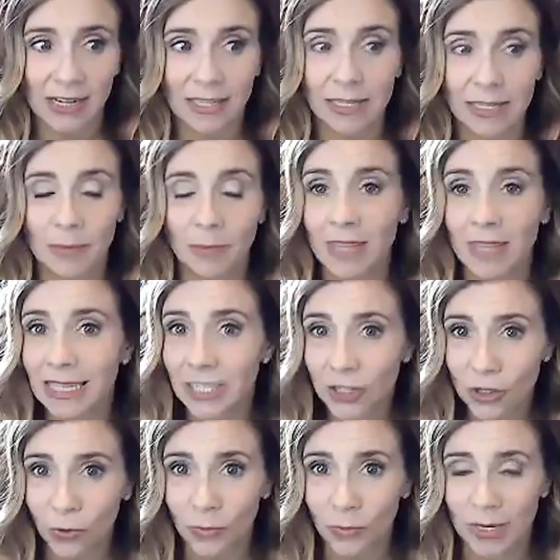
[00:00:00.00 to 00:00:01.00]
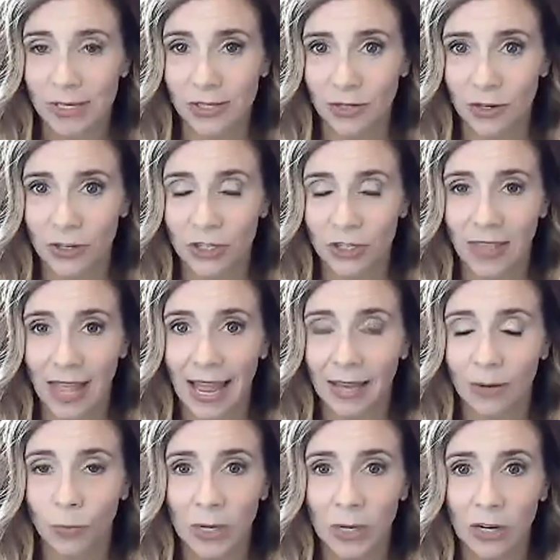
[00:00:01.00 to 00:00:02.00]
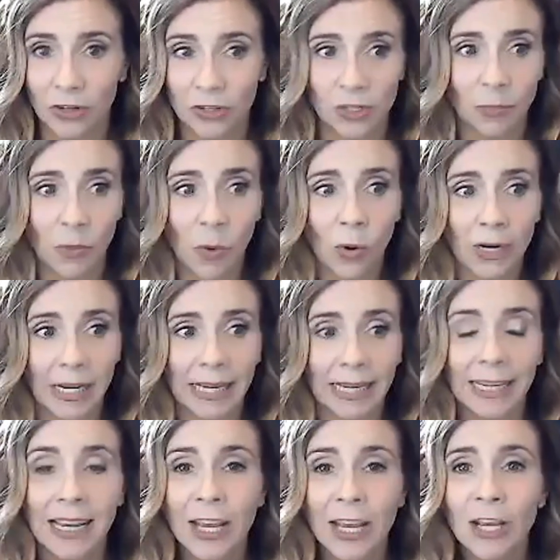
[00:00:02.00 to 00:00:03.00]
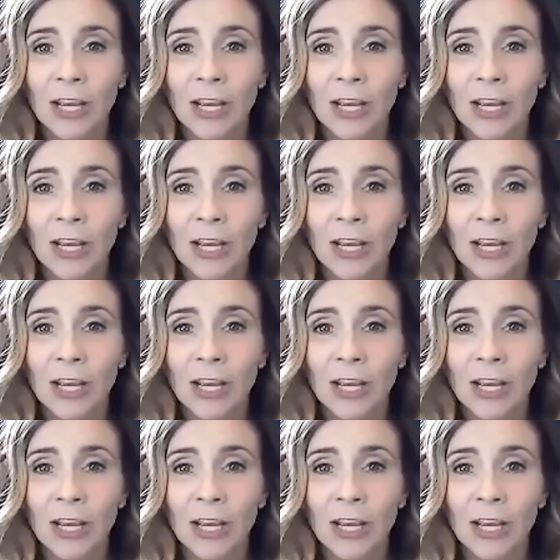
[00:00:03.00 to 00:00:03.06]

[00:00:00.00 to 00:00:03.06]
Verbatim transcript: and some of the additional research that we are supporting,